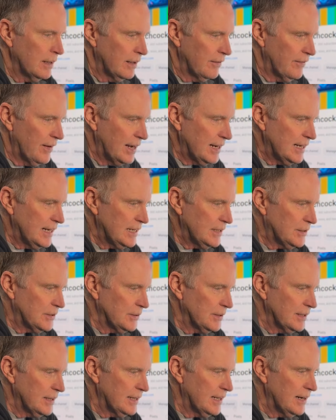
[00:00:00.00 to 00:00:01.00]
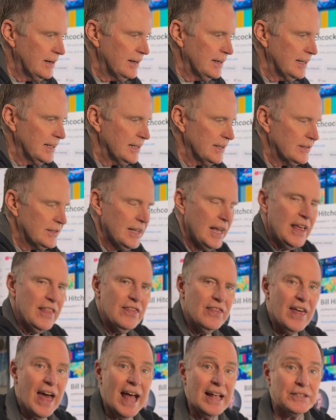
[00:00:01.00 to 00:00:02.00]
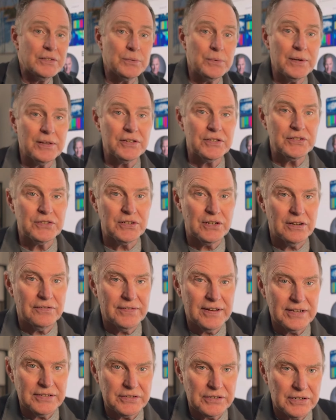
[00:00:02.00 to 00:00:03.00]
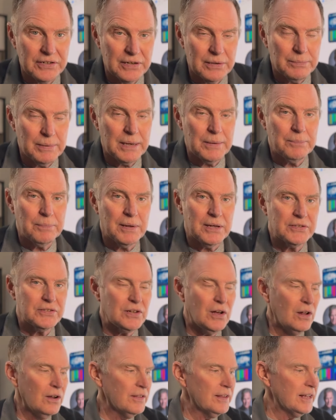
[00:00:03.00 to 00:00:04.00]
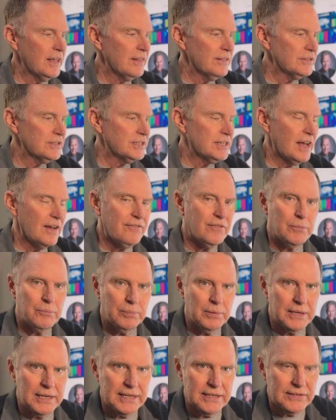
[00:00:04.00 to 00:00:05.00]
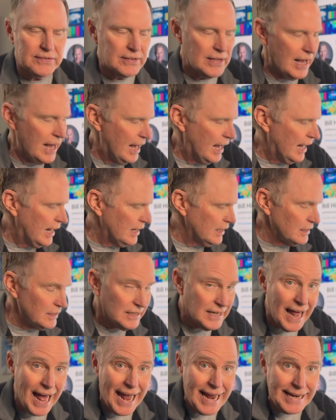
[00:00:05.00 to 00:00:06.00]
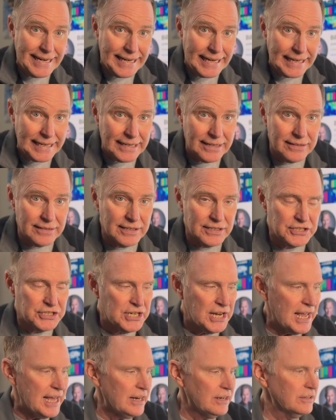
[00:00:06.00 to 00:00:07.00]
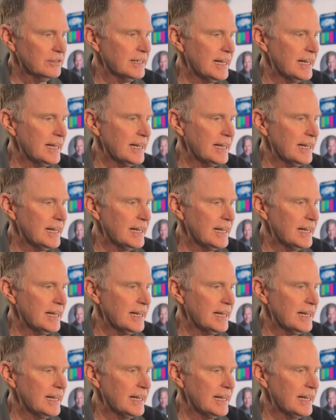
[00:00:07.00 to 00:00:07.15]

If I can get to it, there it is. That's where the surveys are going to be, plus all the other stuff. And please like the channel.